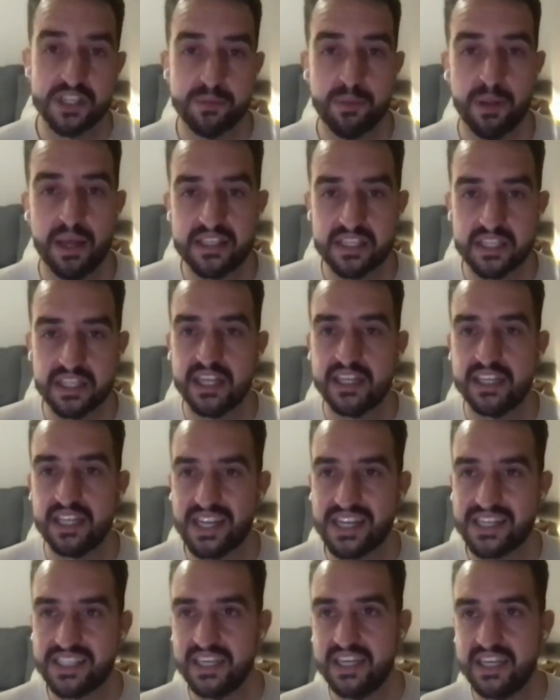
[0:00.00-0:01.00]
his place at the end of
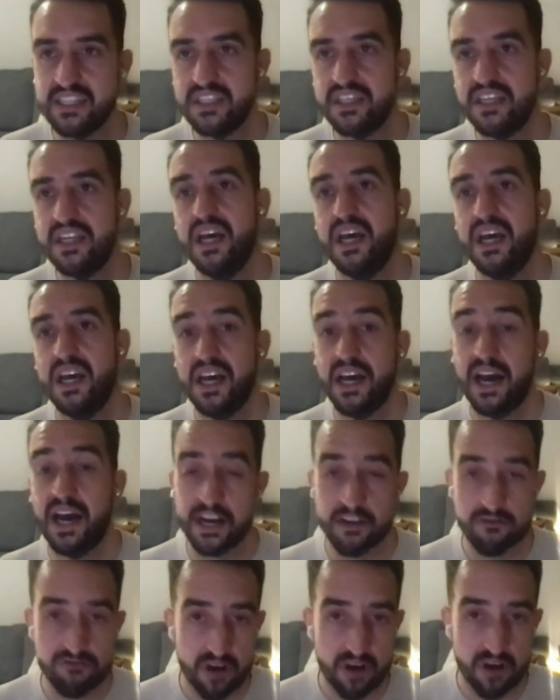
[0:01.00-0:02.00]
last season.
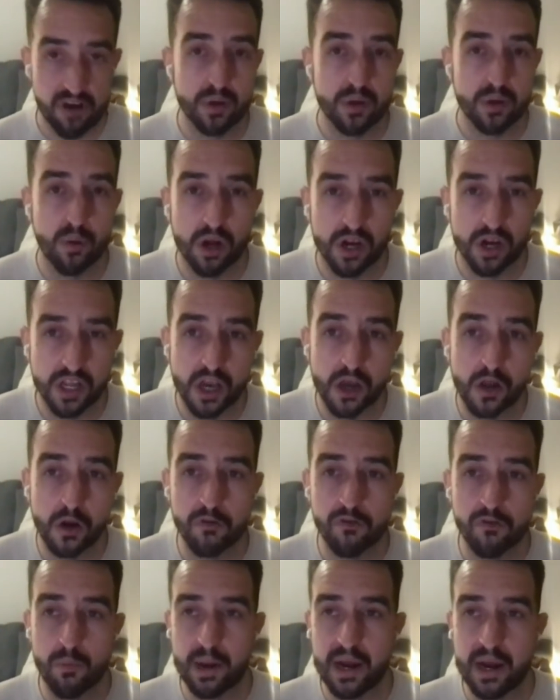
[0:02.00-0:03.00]
Had a row with
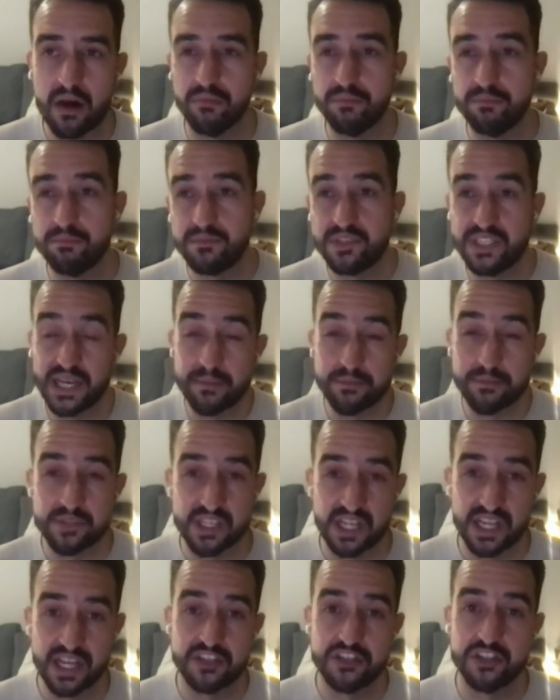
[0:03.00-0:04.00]
Guardiola about team
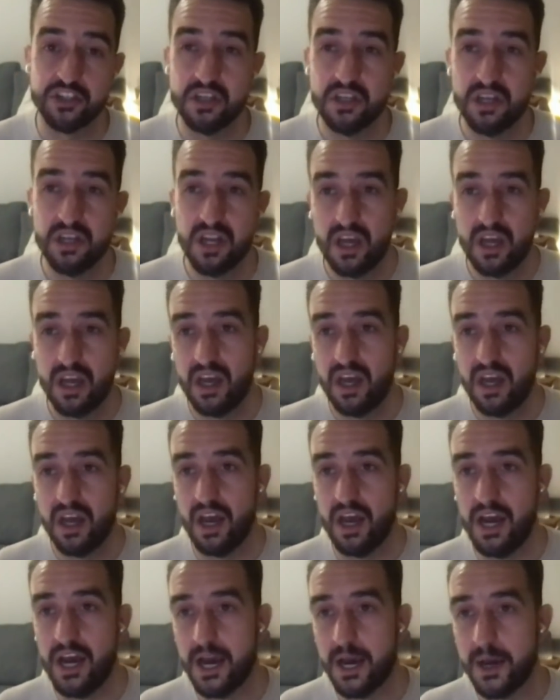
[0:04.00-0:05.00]
selection,
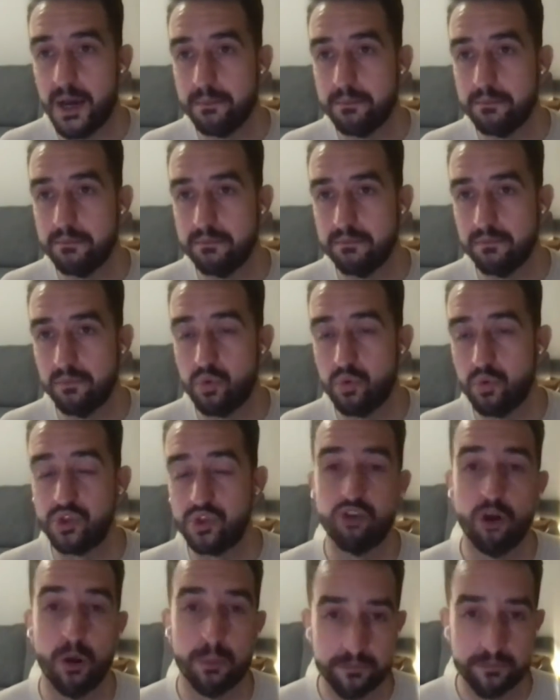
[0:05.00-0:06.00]
was
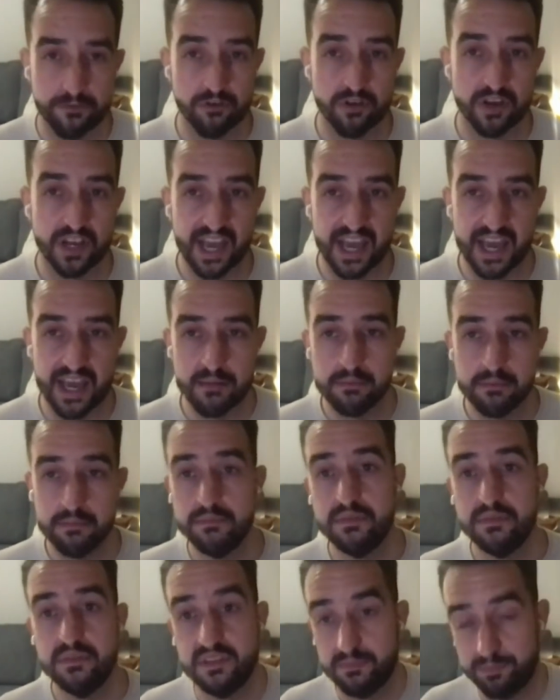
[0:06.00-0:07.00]
dropped for a game.
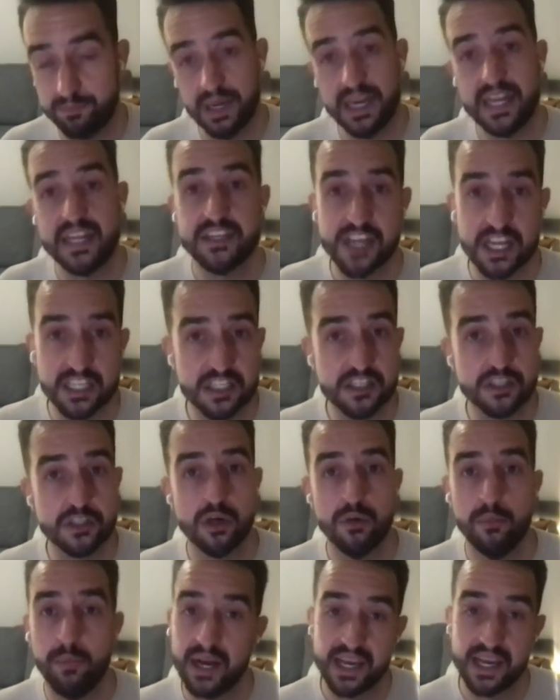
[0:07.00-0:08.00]
Plenty of chances to
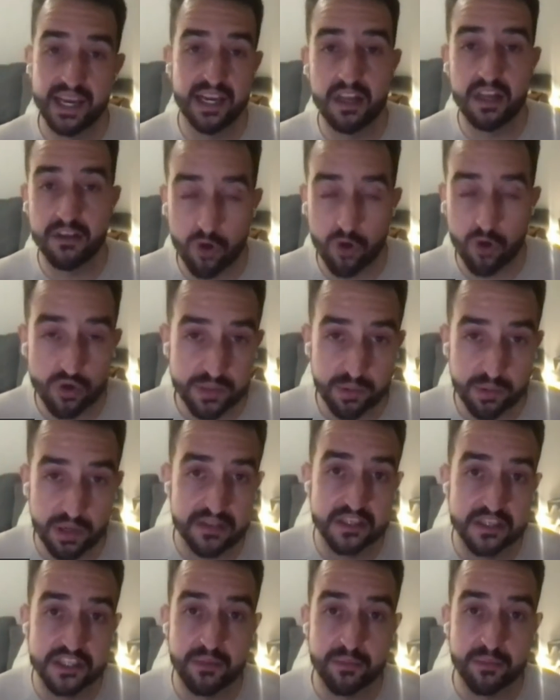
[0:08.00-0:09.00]
come back in. And, of course, he
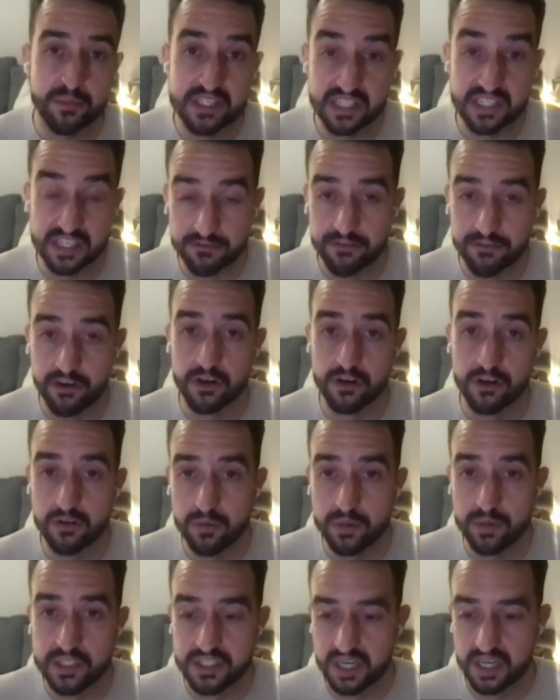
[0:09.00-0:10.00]
played the Champions League final,
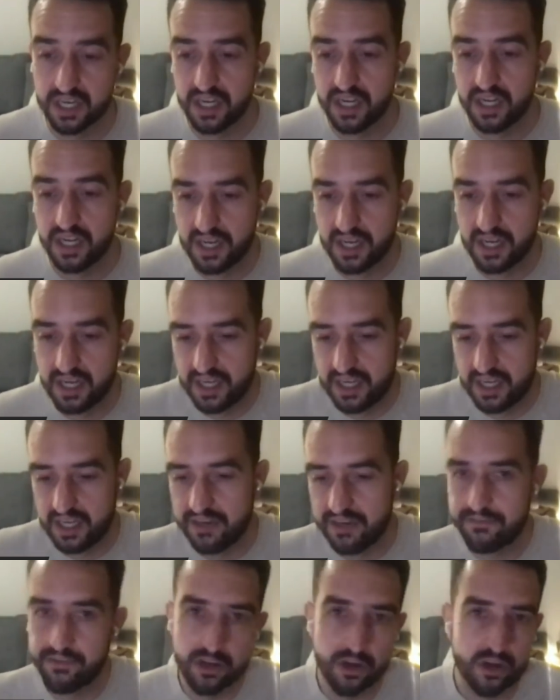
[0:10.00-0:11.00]
which,
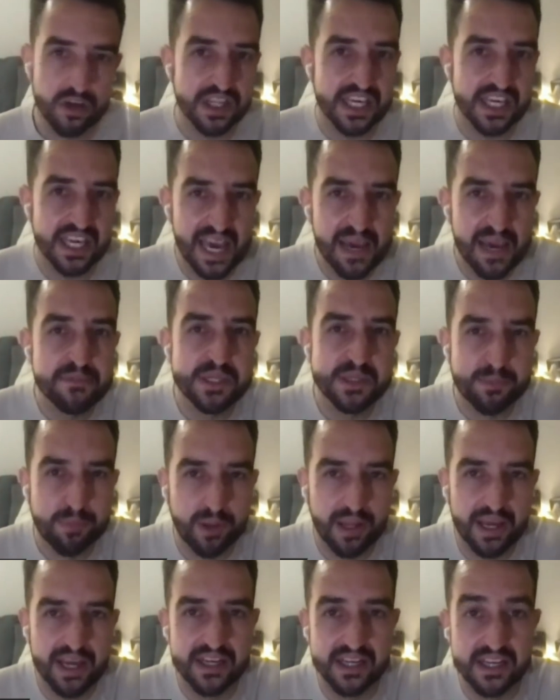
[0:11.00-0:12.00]
if you look at the games he's
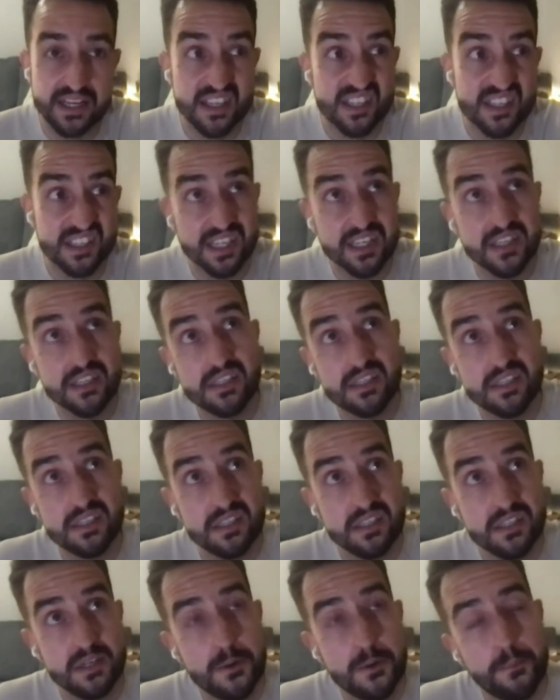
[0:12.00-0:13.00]
played in
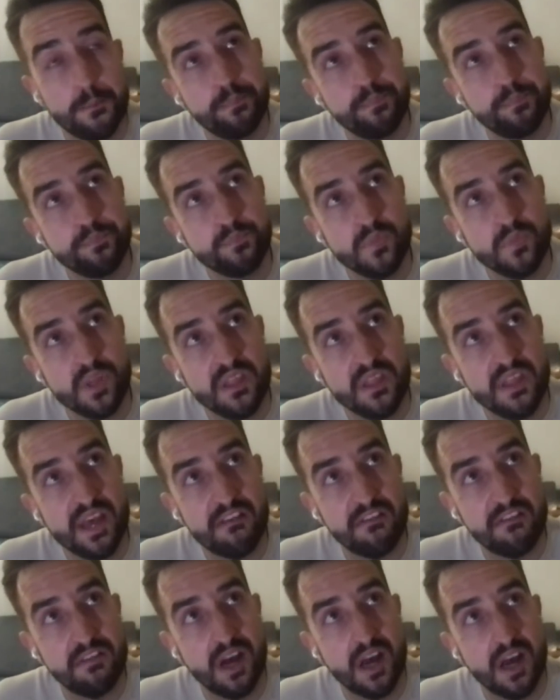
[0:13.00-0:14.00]
since
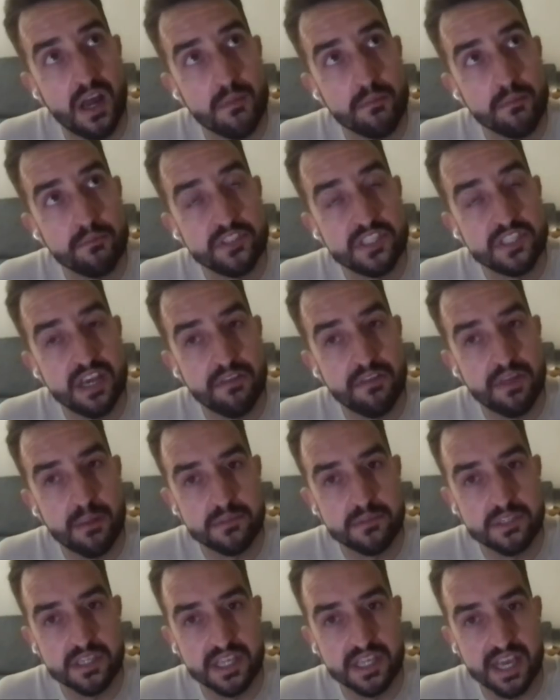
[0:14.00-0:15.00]
that
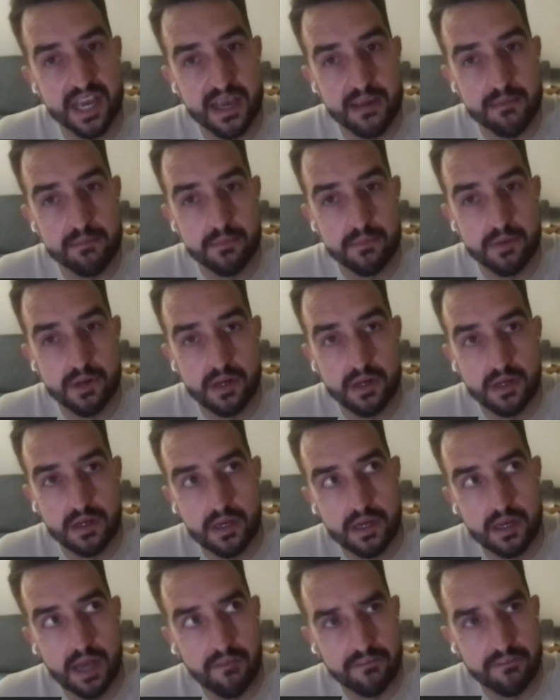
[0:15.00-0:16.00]
Southampton game
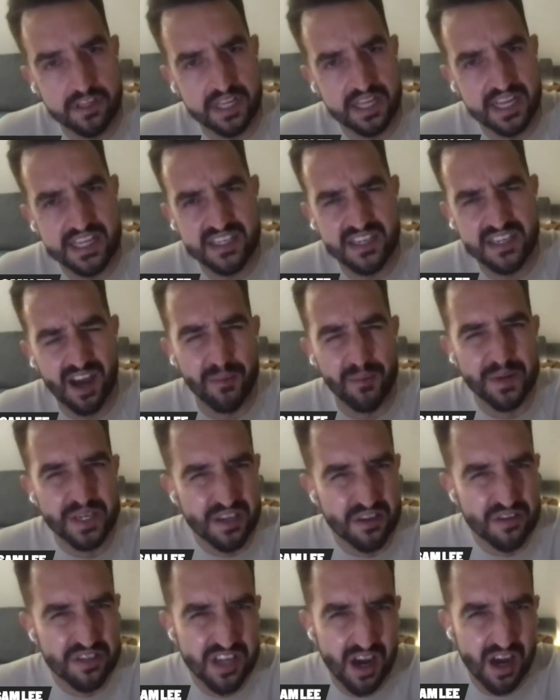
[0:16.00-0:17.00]
after the last derby,
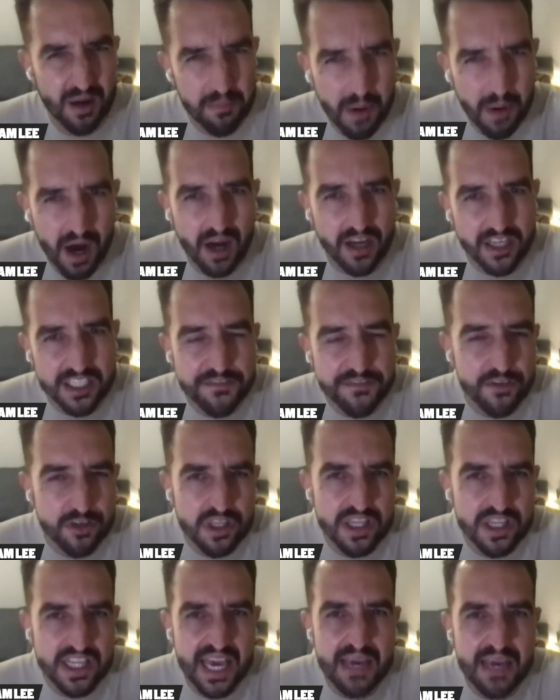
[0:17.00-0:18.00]
so start of March, if you
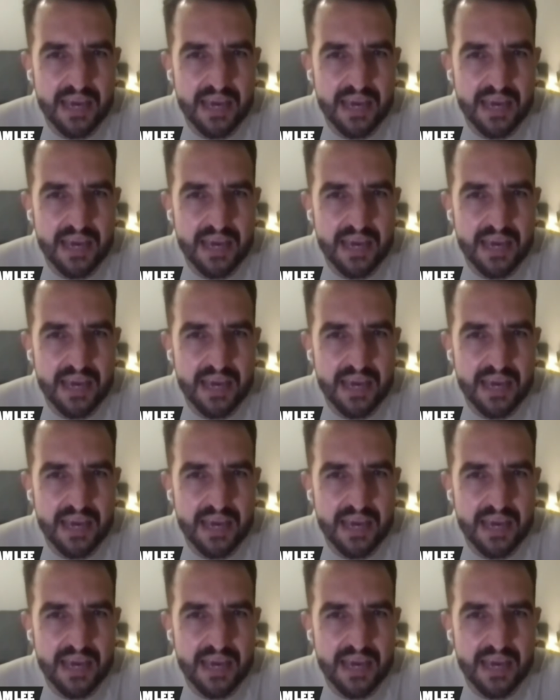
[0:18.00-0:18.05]
look at the